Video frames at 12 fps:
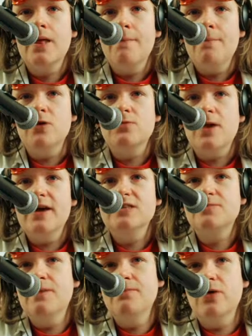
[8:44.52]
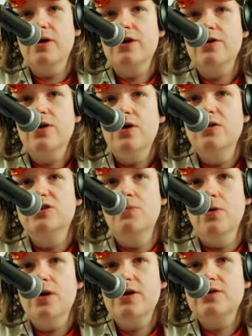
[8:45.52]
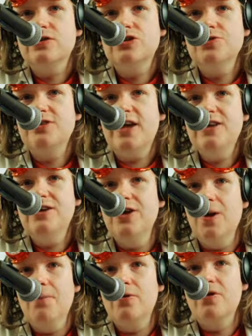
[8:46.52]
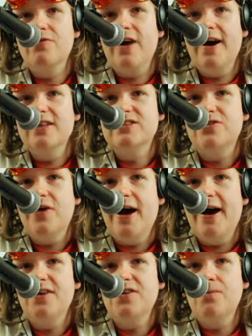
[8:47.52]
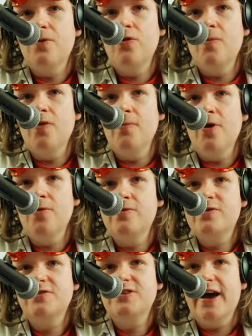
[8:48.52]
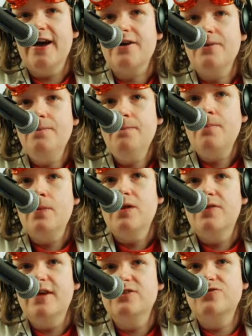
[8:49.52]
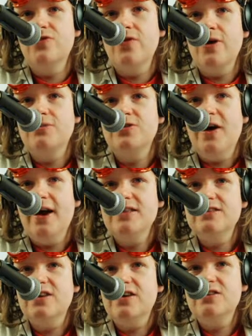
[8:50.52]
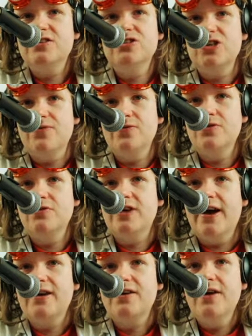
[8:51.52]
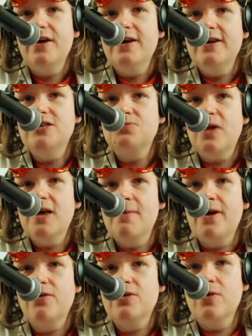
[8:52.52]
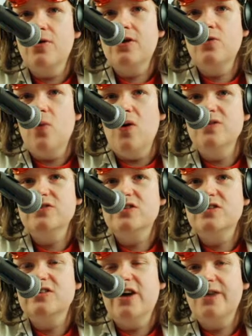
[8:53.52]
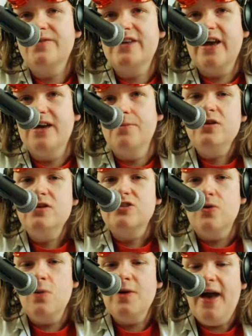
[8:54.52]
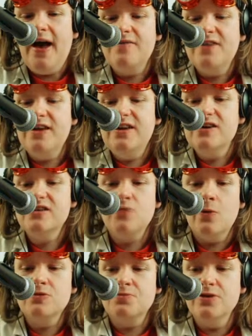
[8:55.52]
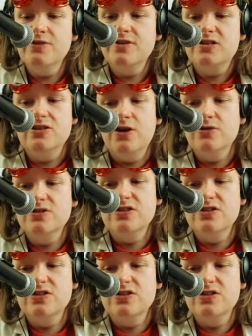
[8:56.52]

Both players may mulligan. To mulligan, choose any number of cards in your hand and put them on the bottom of your deck. Then draw up to your hand size and shuffle your deck. Each player may only mulligan once at the start of a game. So what we have here is what was previously known as the